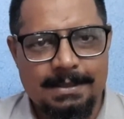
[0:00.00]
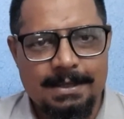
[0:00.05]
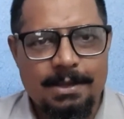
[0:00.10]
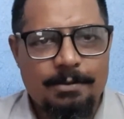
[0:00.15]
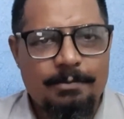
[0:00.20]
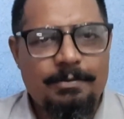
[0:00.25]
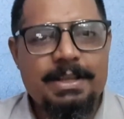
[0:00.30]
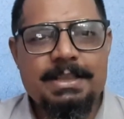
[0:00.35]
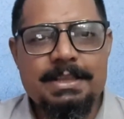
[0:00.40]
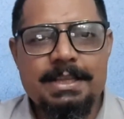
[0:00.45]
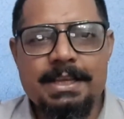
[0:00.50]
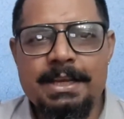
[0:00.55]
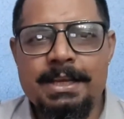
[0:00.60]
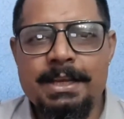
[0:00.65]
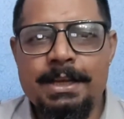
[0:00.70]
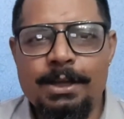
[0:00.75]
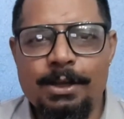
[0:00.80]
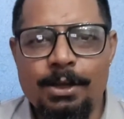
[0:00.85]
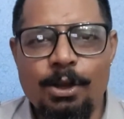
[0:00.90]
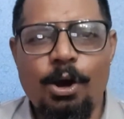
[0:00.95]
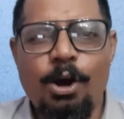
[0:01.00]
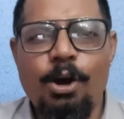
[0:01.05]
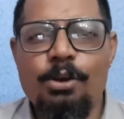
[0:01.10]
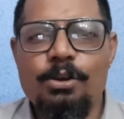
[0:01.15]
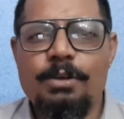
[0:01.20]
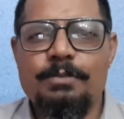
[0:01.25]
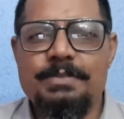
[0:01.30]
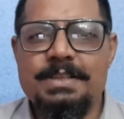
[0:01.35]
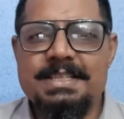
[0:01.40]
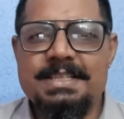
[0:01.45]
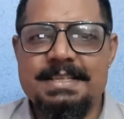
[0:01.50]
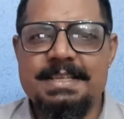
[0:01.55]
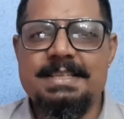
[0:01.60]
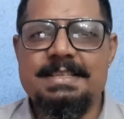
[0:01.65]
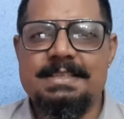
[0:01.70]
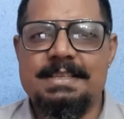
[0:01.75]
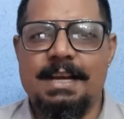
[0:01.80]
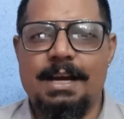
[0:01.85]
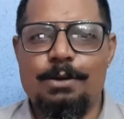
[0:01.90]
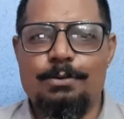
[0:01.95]
When the Lord of the
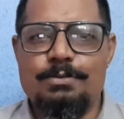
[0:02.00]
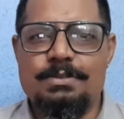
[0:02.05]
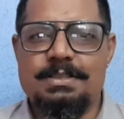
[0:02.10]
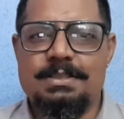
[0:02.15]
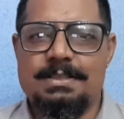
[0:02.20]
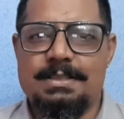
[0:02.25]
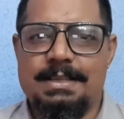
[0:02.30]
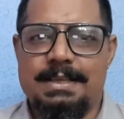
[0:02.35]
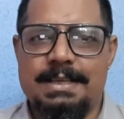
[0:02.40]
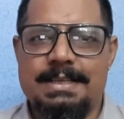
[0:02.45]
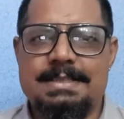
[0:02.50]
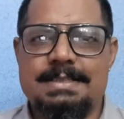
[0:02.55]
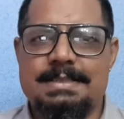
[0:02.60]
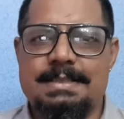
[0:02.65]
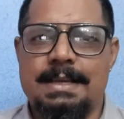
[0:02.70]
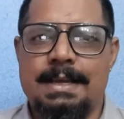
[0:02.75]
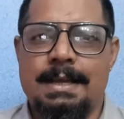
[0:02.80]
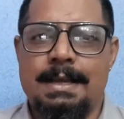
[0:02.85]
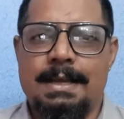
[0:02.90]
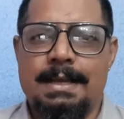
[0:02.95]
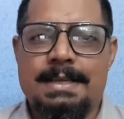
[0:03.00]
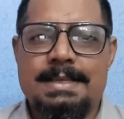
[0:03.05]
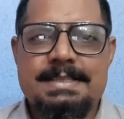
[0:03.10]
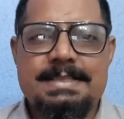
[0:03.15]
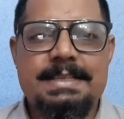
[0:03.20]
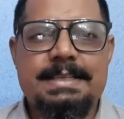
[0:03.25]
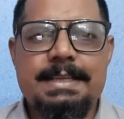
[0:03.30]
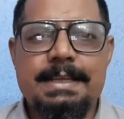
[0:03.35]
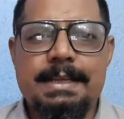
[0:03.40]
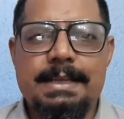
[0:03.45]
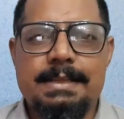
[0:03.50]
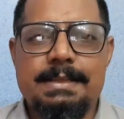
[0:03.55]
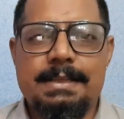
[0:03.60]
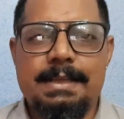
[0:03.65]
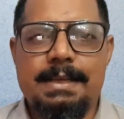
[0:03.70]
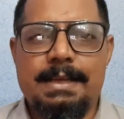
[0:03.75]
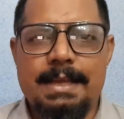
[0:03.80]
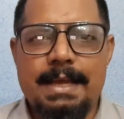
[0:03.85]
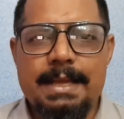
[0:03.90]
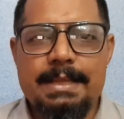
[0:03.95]
sixth house is sitting in the
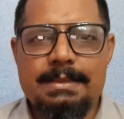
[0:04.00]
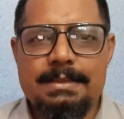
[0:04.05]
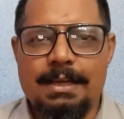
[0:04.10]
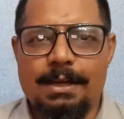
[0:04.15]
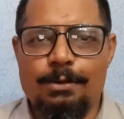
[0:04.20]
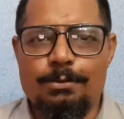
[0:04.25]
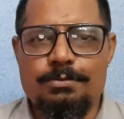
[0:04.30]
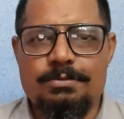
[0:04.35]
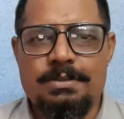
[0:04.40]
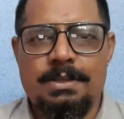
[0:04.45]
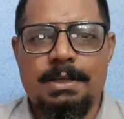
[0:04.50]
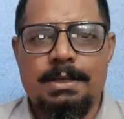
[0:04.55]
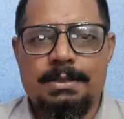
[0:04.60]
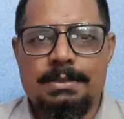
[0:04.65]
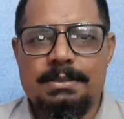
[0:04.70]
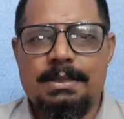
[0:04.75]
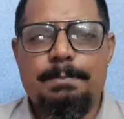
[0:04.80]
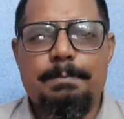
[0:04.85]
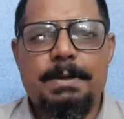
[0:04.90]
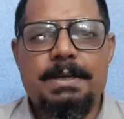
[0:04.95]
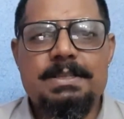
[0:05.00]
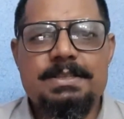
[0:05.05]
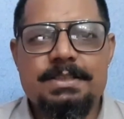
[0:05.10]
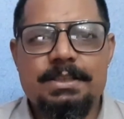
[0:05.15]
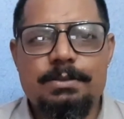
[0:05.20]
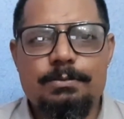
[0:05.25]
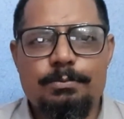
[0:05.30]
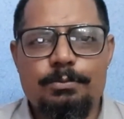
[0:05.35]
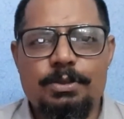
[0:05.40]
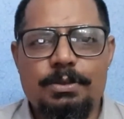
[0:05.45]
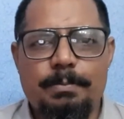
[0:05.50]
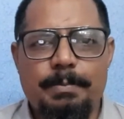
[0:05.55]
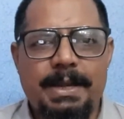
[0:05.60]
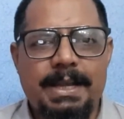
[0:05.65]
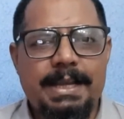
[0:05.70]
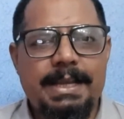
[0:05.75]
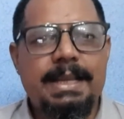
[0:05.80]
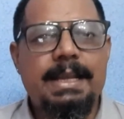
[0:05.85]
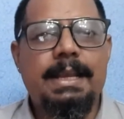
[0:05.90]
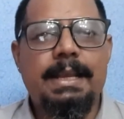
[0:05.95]
ninth house, the person would be
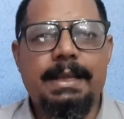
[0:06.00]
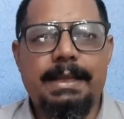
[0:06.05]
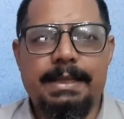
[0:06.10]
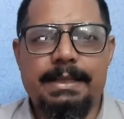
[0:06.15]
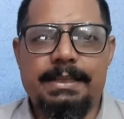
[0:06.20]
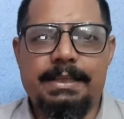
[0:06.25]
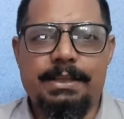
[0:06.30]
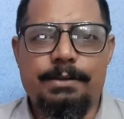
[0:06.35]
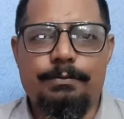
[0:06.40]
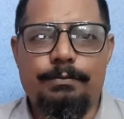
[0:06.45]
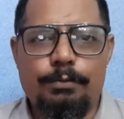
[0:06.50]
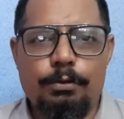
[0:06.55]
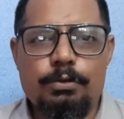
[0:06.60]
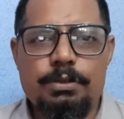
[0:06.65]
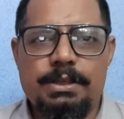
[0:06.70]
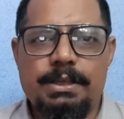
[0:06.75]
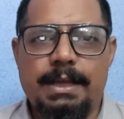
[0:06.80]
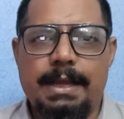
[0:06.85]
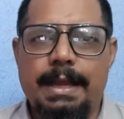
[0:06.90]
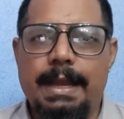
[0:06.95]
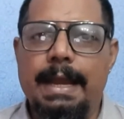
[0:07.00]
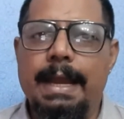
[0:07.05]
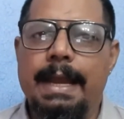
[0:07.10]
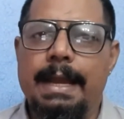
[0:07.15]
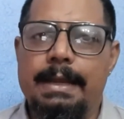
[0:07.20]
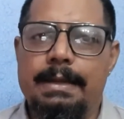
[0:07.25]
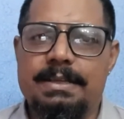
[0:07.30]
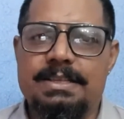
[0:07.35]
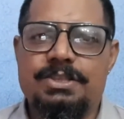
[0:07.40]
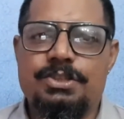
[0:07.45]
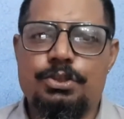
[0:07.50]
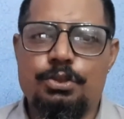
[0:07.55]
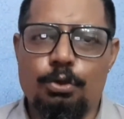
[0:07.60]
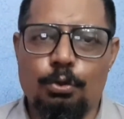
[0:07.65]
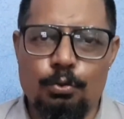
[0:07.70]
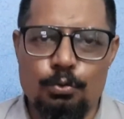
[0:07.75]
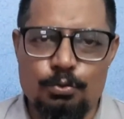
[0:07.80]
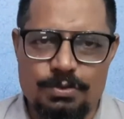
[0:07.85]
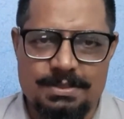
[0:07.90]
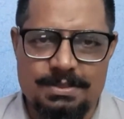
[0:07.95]
dealing in the wood and
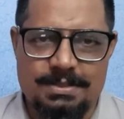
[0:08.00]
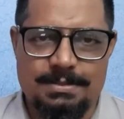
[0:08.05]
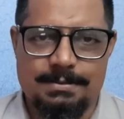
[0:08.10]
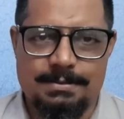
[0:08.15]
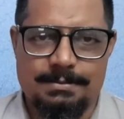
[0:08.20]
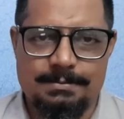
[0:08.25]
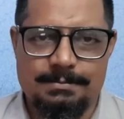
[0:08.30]
stones.